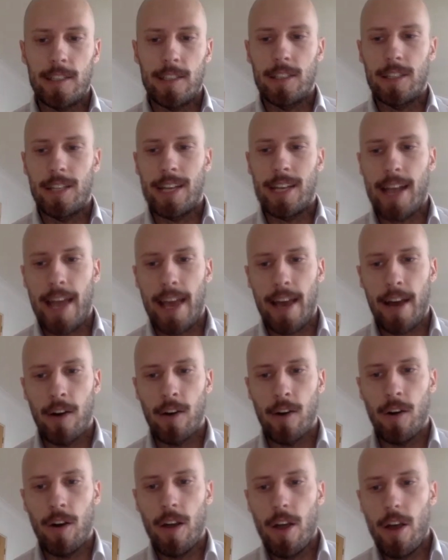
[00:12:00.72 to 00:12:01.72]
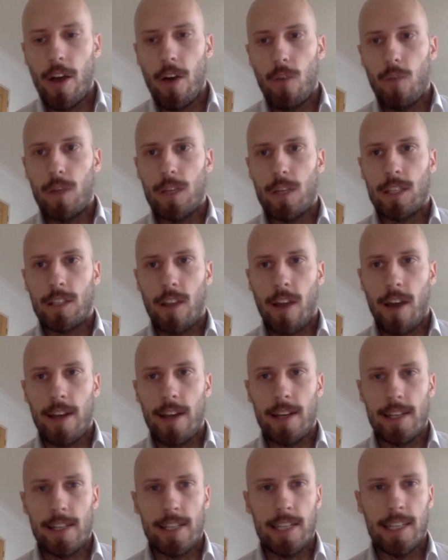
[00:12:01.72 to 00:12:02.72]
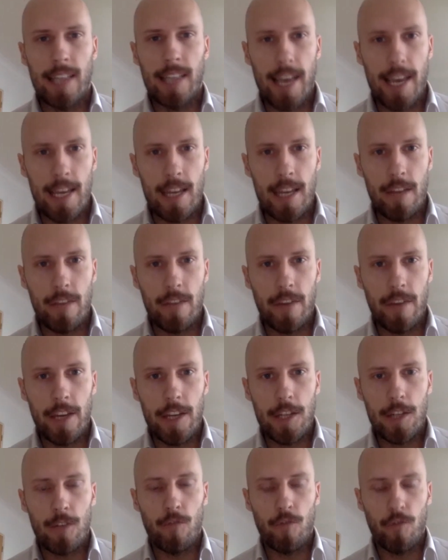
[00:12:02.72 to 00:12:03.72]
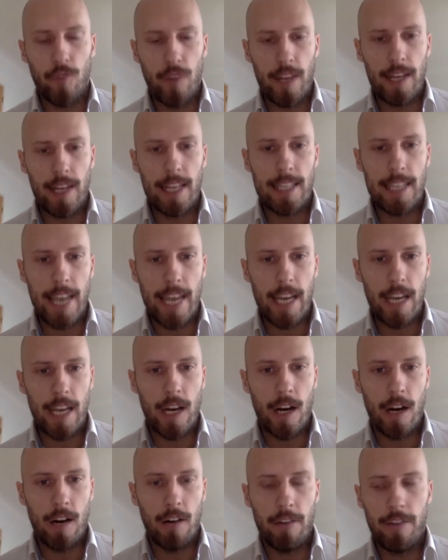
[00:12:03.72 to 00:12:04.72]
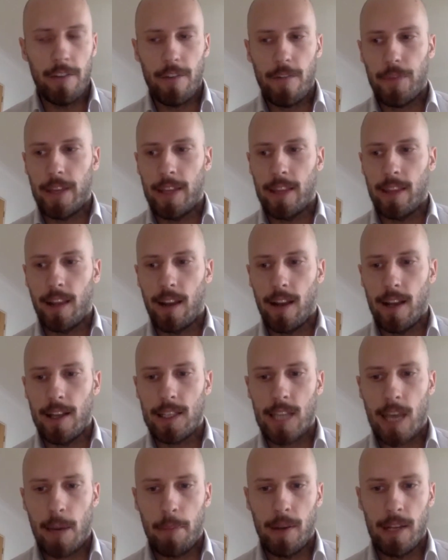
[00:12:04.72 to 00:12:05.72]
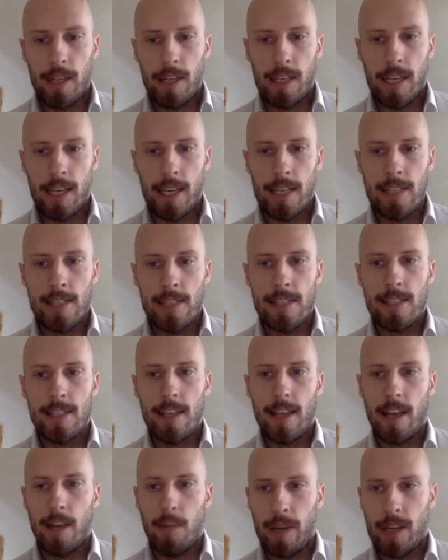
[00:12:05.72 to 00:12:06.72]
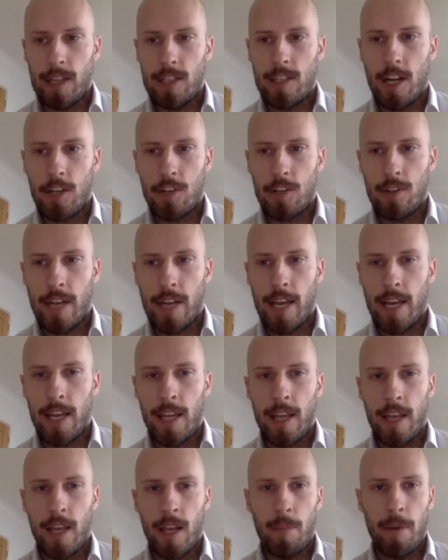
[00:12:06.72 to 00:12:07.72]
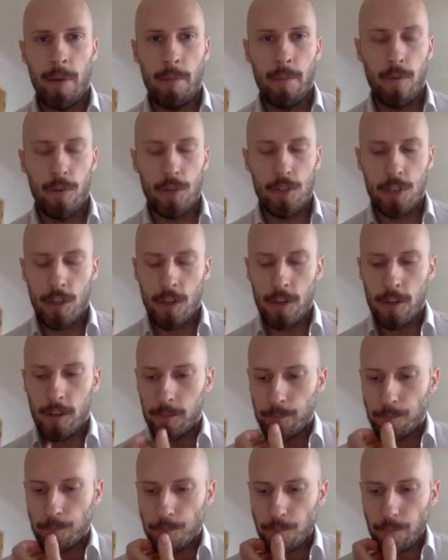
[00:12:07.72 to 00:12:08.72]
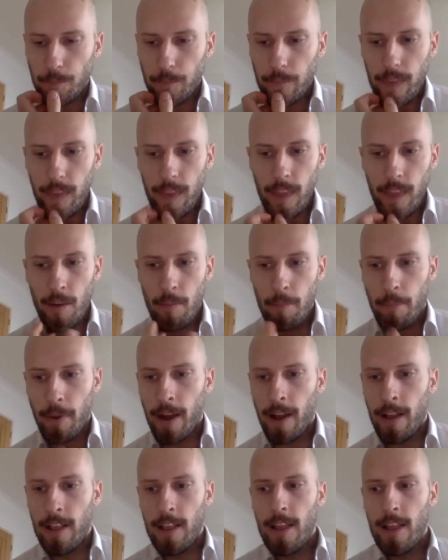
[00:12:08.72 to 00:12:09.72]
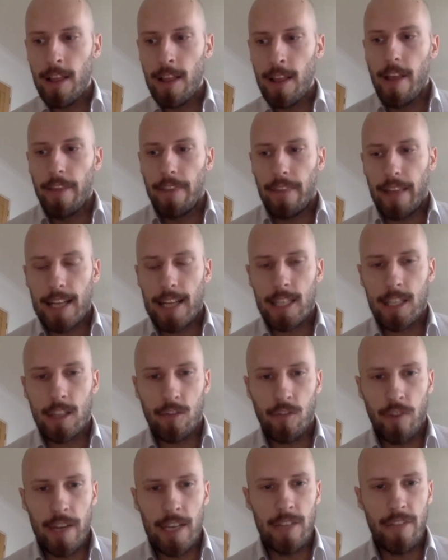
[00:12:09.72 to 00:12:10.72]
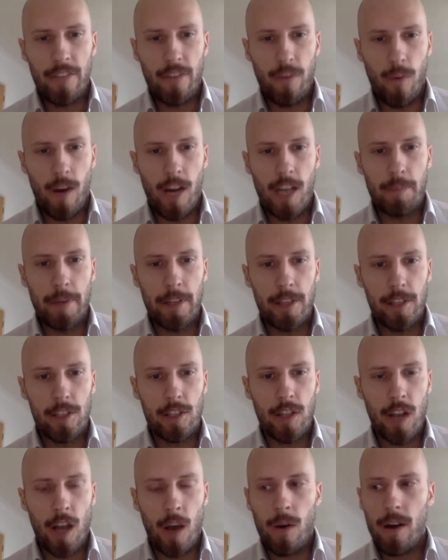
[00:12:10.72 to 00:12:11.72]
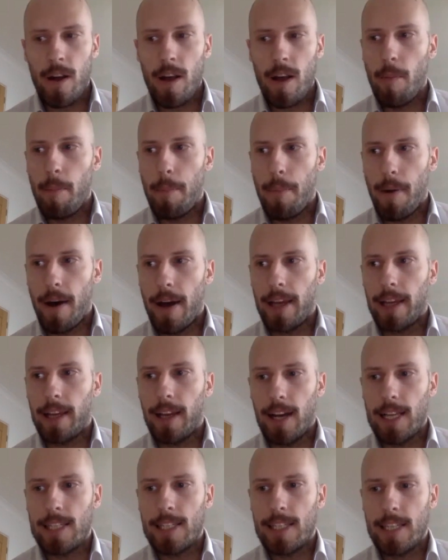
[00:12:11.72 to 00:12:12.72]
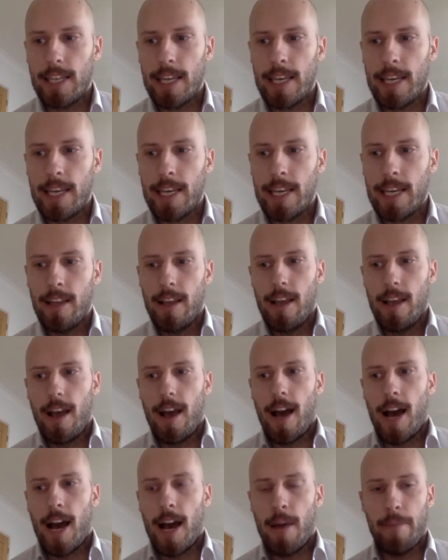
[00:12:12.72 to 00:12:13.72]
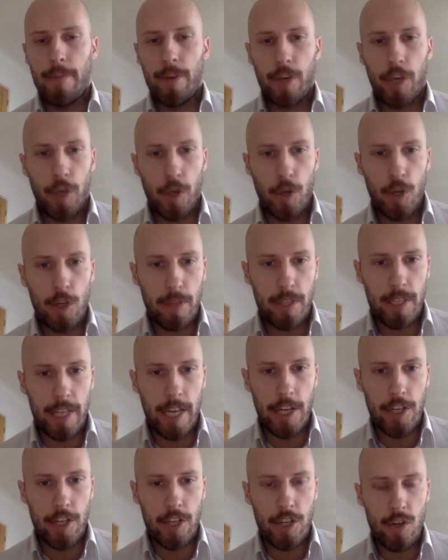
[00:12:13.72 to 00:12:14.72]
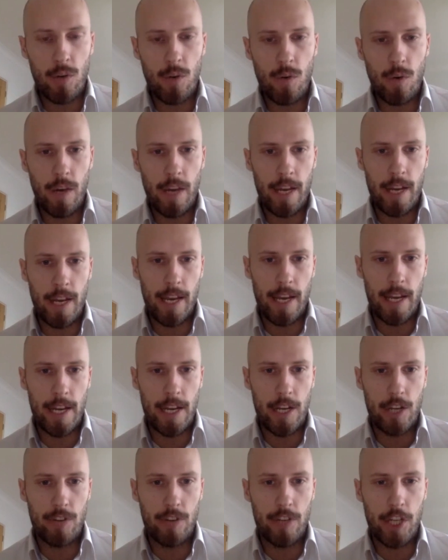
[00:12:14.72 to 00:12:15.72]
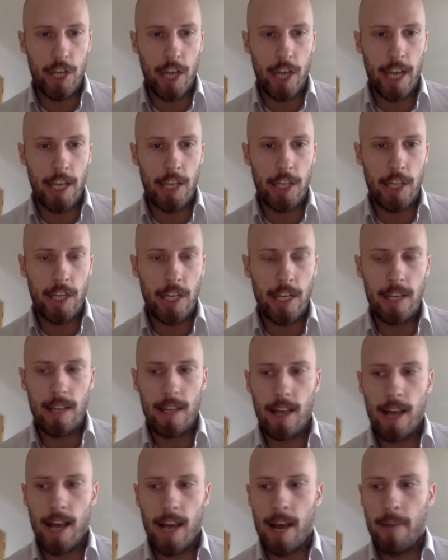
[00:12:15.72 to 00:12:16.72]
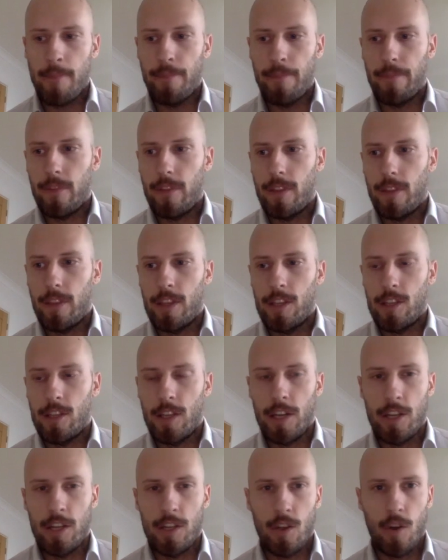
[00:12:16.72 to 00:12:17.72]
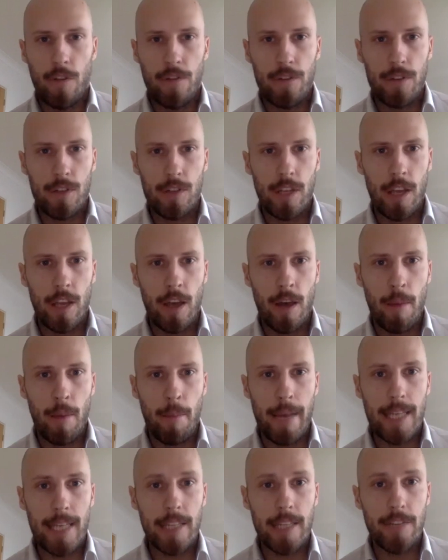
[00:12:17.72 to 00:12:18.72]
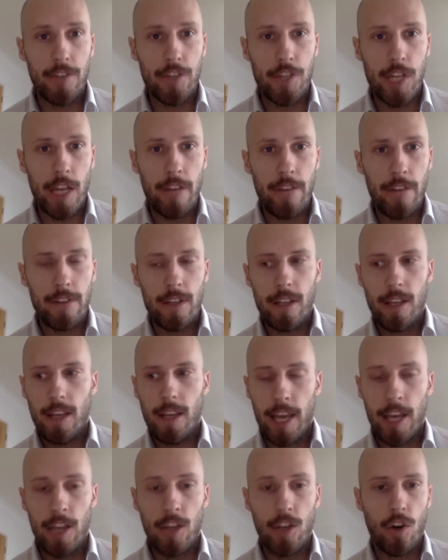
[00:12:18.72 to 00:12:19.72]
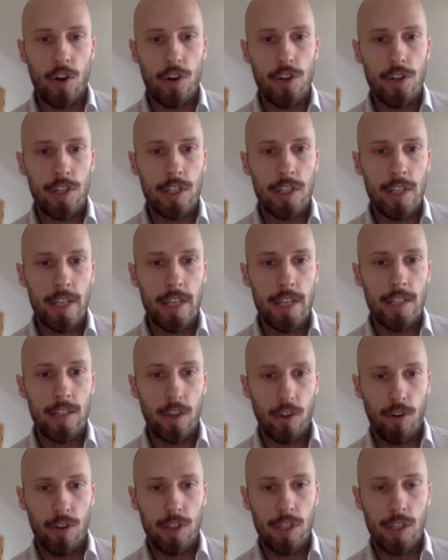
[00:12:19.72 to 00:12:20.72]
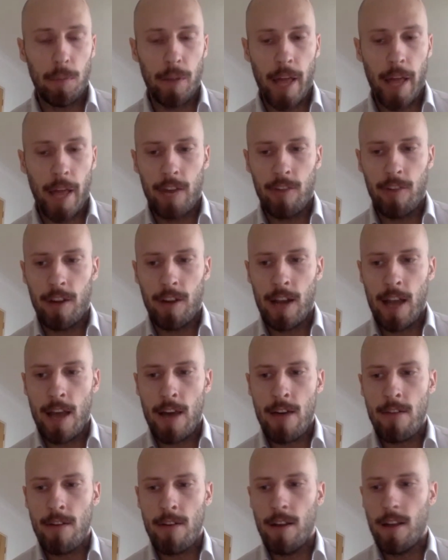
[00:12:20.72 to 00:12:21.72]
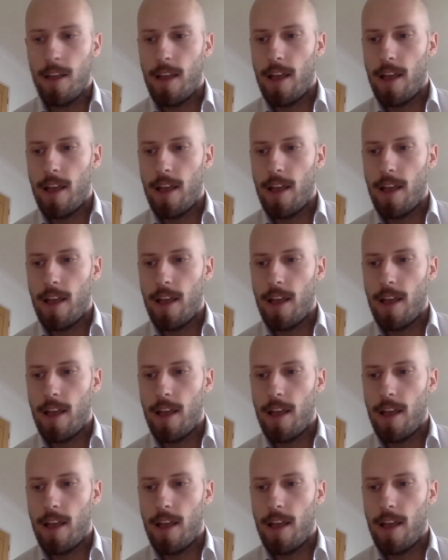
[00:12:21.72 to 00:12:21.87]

so now we're starting to see that innovation really take off in the last couple of years and we can touch on that in a bit more soon but that's the reason for why it's been slower but i, I see um, huge potential in the industry changing um, there's, a, there's obviously a massive shift in consciousness across the planet right now.